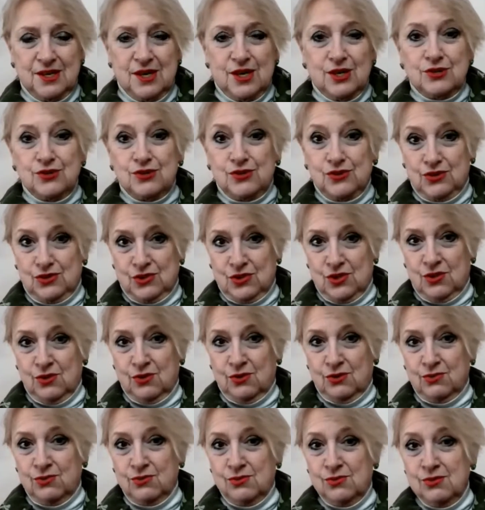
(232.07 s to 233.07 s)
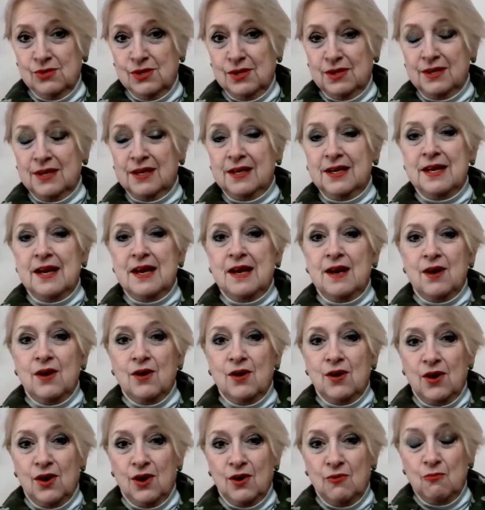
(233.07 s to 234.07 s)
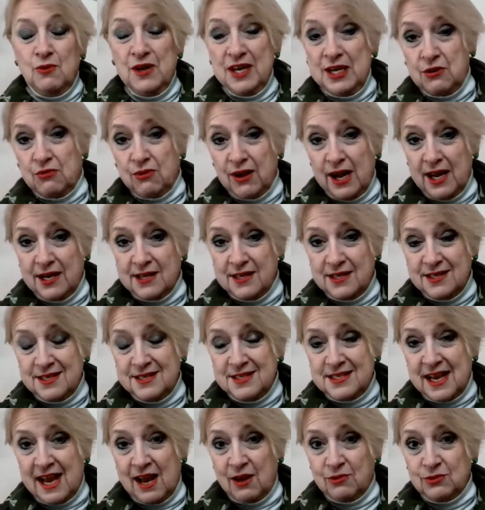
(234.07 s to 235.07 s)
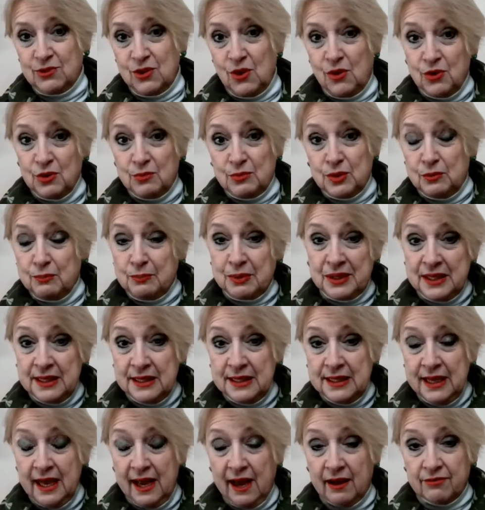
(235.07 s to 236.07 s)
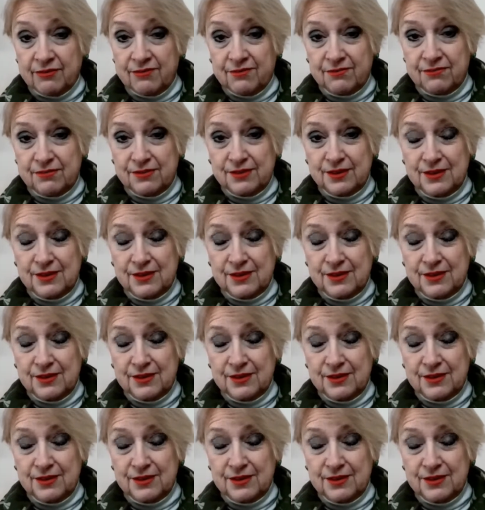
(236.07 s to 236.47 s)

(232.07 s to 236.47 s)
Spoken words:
So we created a downloadable PDF.